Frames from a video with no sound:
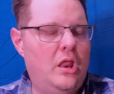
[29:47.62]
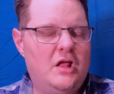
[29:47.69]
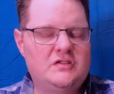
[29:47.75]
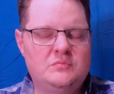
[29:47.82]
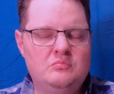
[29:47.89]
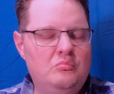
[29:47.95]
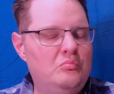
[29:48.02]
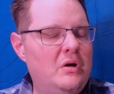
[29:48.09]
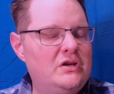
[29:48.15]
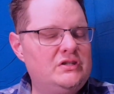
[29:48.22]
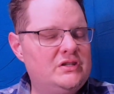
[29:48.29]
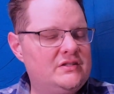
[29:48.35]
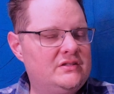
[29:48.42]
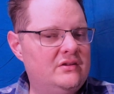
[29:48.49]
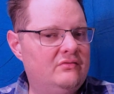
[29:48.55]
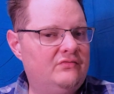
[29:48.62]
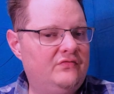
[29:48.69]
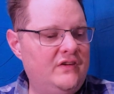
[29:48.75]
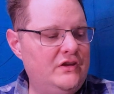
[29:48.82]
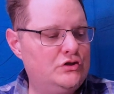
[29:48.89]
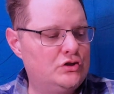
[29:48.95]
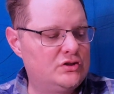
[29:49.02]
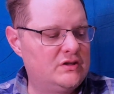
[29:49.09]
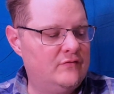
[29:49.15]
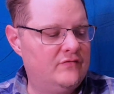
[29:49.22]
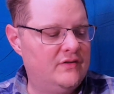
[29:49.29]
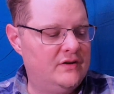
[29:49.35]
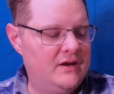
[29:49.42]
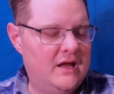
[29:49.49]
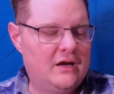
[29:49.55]
as much as the features
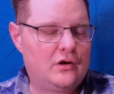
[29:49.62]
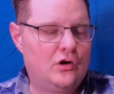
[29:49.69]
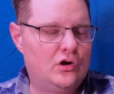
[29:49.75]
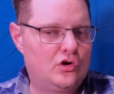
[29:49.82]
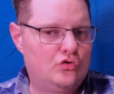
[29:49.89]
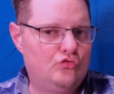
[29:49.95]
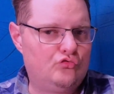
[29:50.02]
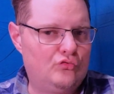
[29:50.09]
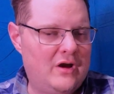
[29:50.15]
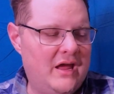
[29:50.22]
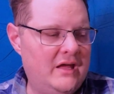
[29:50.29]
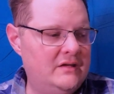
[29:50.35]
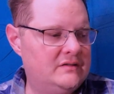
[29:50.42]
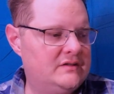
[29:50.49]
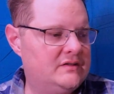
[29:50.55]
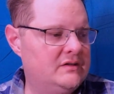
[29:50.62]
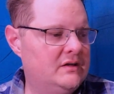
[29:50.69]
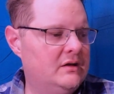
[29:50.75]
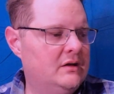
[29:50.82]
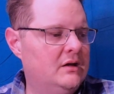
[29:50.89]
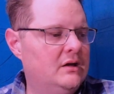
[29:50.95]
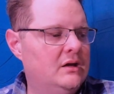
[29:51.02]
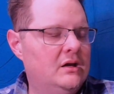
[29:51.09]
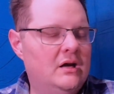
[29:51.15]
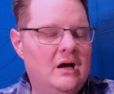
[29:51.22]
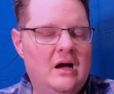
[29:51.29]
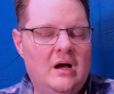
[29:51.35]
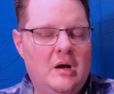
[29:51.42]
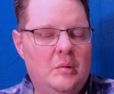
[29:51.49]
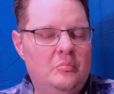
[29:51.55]
of the neck are great,
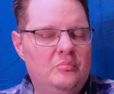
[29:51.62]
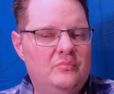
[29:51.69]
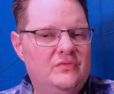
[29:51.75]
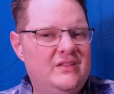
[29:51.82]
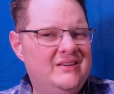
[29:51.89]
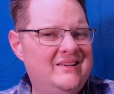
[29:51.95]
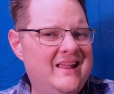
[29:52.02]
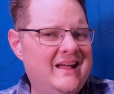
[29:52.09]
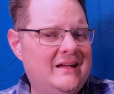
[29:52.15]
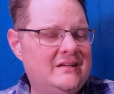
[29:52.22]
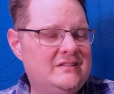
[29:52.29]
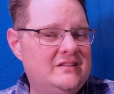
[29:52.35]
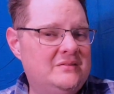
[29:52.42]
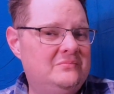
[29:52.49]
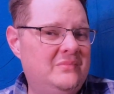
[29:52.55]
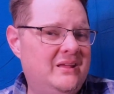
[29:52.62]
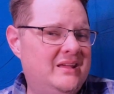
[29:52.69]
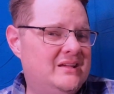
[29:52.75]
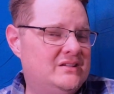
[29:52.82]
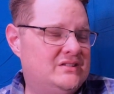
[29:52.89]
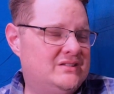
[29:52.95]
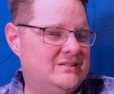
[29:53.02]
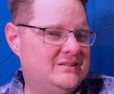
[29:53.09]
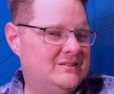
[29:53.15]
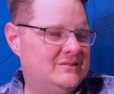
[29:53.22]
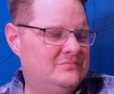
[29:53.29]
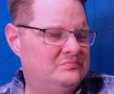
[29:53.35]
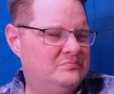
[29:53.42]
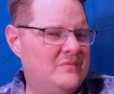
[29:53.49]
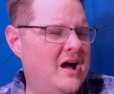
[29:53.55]
the neck to me is
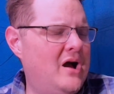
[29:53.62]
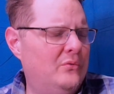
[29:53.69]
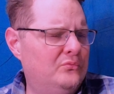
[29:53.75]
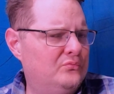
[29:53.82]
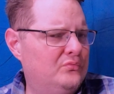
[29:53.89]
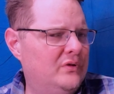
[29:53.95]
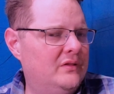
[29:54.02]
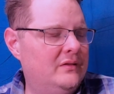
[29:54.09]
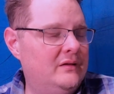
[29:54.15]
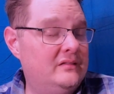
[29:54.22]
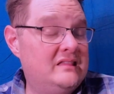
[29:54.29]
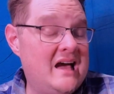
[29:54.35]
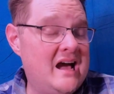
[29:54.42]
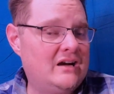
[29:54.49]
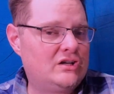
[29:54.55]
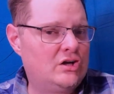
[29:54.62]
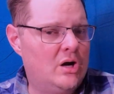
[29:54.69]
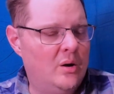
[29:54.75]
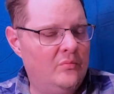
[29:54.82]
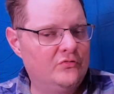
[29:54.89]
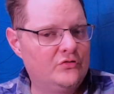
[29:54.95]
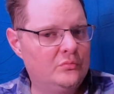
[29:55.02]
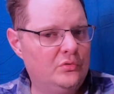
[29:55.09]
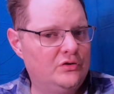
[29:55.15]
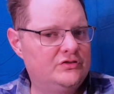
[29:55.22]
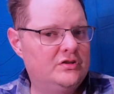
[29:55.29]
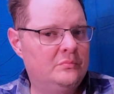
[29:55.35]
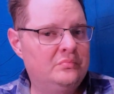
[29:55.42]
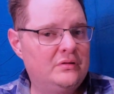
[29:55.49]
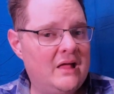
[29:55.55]
not really that comfortable
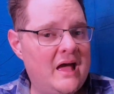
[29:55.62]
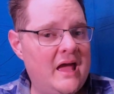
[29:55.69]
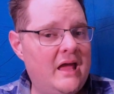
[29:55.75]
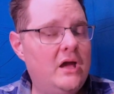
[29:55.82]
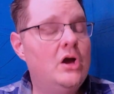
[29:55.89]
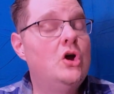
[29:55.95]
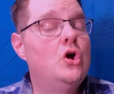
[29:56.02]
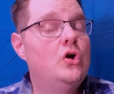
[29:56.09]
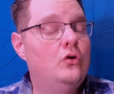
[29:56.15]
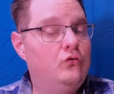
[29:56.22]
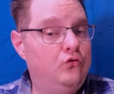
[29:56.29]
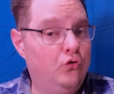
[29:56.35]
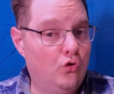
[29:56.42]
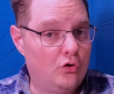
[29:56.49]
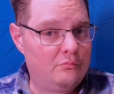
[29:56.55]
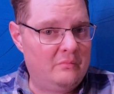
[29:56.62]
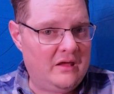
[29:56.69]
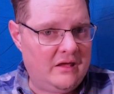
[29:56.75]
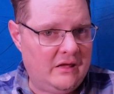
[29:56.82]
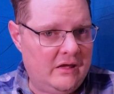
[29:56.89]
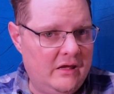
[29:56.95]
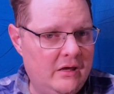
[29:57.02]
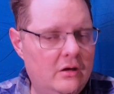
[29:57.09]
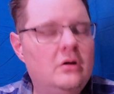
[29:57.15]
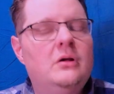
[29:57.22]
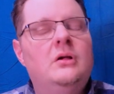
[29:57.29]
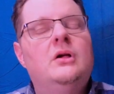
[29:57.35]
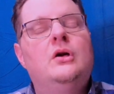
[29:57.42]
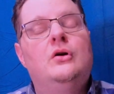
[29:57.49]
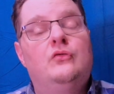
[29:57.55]
to play for me,
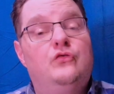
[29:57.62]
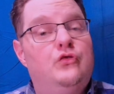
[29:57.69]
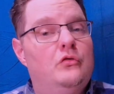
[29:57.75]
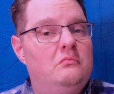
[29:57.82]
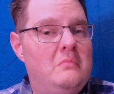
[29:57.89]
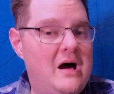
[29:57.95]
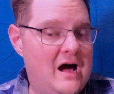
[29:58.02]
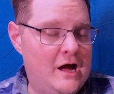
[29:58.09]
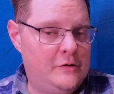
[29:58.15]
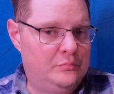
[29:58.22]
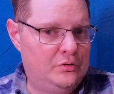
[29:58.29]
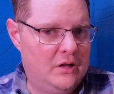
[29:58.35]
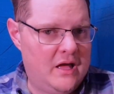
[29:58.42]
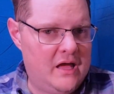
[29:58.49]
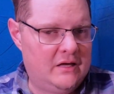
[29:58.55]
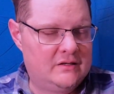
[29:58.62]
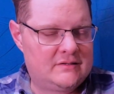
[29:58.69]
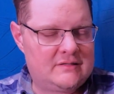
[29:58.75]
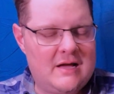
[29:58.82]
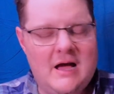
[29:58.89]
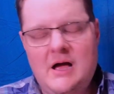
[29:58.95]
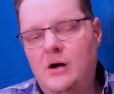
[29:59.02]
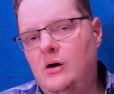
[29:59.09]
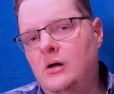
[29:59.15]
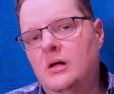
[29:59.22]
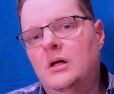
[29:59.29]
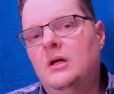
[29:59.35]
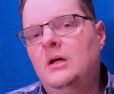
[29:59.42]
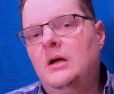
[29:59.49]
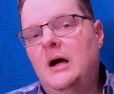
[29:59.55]
for my playing style.
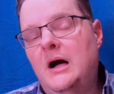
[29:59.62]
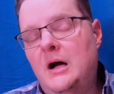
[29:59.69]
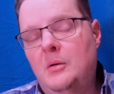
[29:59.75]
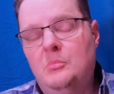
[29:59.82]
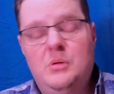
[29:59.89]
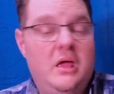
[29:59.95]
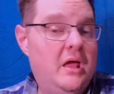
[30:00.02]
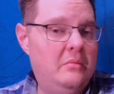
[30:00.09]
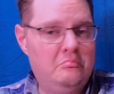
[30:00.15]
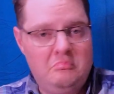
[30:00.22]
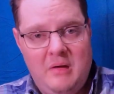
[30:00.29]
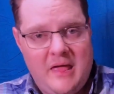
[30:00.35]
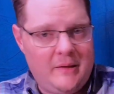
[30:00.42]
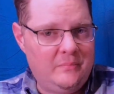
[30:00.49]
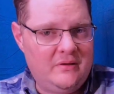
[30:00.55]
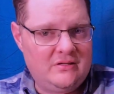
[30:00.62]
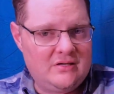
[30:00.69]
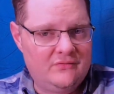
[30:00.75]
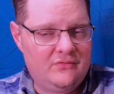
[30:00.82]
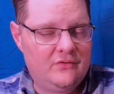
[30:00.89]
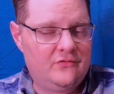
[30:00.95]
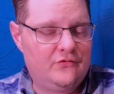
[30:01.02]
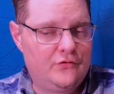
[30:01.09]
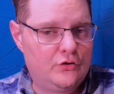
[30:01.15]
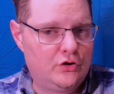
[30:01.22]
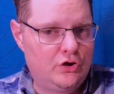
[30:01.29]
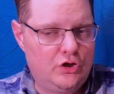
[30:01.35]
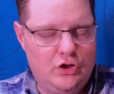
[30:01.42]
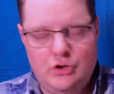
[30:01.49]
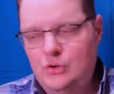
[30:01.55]
It may be different for
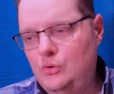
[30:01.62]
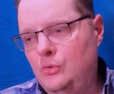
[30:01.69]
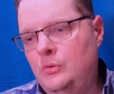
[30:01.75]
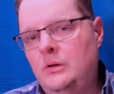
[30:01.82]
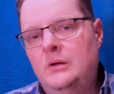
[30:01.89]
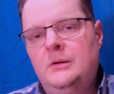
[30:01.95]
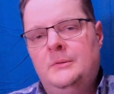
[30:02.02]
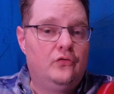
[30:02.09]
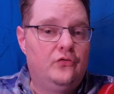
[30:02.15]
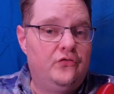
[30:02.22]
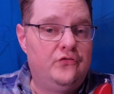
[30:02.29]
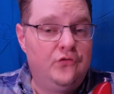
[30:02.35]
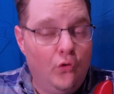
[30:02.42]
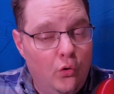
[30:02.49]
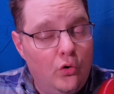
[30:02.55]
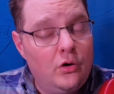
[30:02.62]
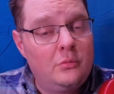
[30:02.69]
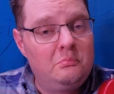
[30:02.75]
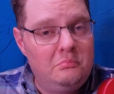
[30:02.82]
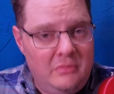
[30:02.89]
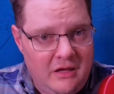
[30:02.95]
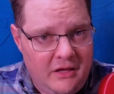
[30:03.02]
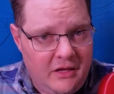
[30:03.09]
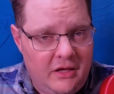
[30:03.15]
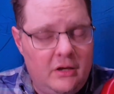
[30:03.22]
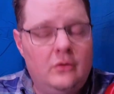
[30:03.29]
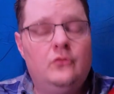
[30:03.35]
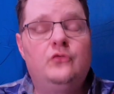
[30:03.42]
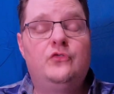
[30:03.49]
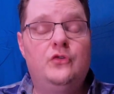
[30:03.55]
you. For
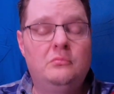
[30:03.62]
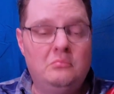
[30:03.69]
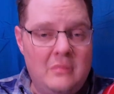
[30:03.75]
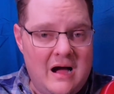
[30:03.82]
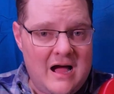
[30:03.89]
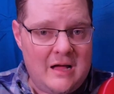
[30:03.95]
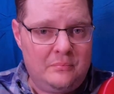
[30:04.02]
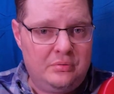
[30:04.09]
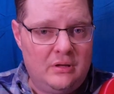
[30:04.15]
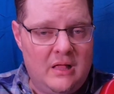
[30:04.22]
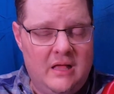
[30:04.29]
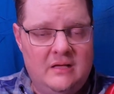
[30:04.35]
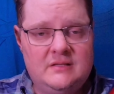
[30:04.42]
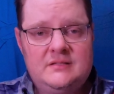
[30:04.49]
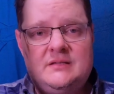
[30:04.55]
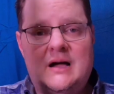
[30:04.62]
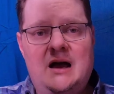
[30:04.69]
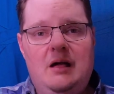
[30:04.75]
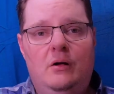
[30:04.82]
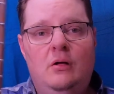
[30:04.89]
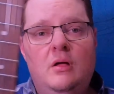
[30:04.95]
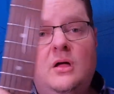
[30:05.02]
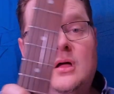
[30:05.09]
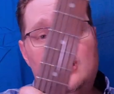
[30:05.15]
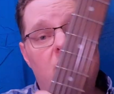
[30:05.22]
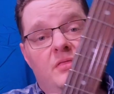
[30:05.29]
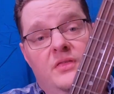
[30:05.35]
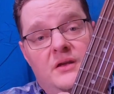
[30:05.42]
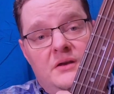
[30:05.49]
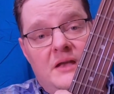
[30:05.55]
me, for my playing style,
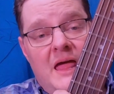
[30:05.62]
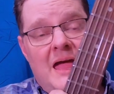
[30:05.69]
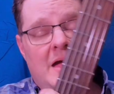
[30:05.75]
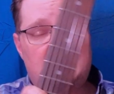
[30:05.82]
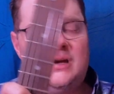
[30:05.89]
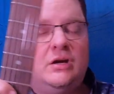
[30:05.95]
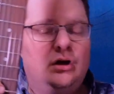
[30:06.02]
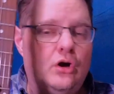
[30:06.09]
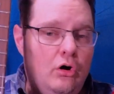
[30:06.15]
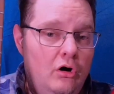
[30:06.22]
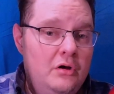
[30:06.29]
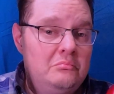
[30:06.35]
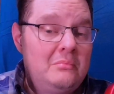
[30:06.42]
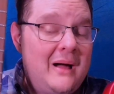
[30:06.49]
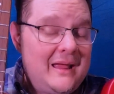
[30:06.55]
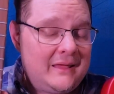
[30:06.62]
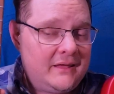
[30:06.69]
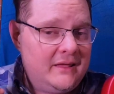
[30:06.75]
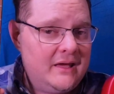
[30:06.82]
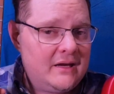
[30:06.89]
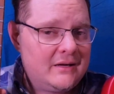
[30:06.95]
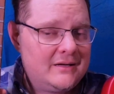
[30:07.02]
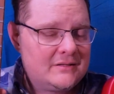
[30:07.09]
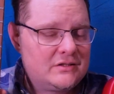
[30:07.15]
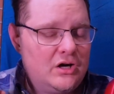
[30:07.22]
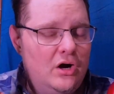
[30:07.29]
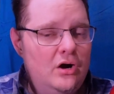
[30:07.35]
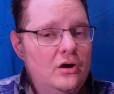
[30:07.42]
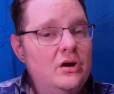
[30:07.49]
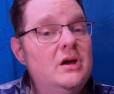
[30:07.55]
the neck on my kit
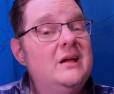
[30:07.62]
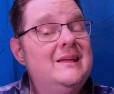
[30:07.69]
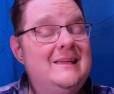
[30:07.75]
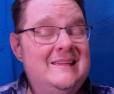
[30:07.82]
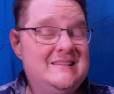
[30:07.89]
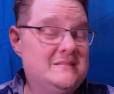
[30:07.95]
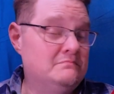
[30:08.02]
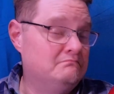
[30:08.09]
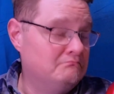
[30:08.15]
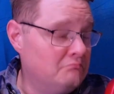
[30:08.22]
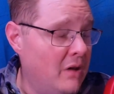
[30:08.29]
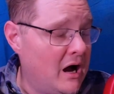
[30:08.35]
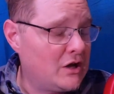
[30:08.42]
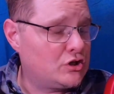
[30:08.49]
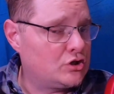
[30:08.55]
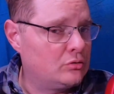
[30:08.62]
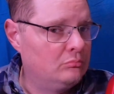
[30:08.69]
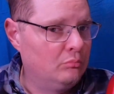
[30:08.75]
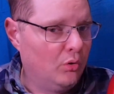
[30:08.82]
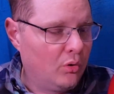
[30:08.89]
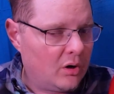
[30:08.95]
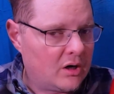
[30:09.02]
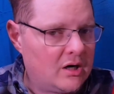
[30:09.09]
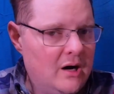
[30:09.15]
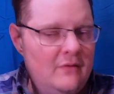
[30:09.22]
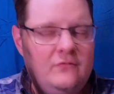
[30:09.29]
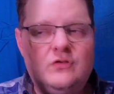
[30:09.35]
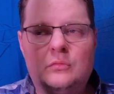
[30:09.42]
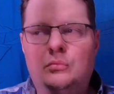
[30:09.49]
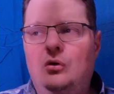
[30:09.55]
guitar is much more
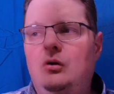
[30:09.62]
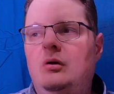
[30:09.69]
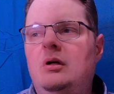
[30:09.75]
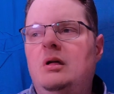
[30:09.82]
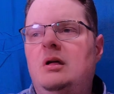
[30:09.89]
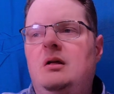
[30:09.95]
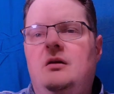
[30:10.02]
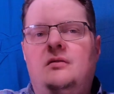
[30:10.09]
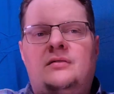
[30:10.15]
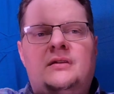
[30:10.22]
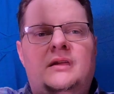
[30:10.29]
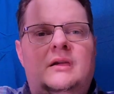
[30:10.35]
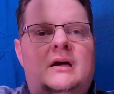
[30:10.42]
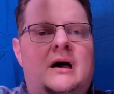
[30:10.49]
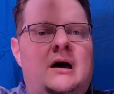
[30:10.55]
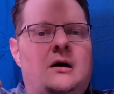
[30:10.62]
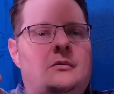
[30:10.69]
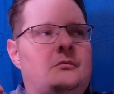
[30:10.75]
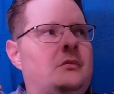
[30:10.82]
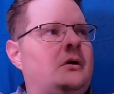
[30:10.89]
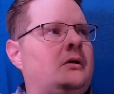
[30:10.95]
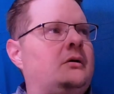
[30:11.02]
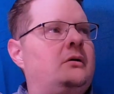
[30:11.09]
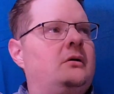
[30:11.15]
comfortable. The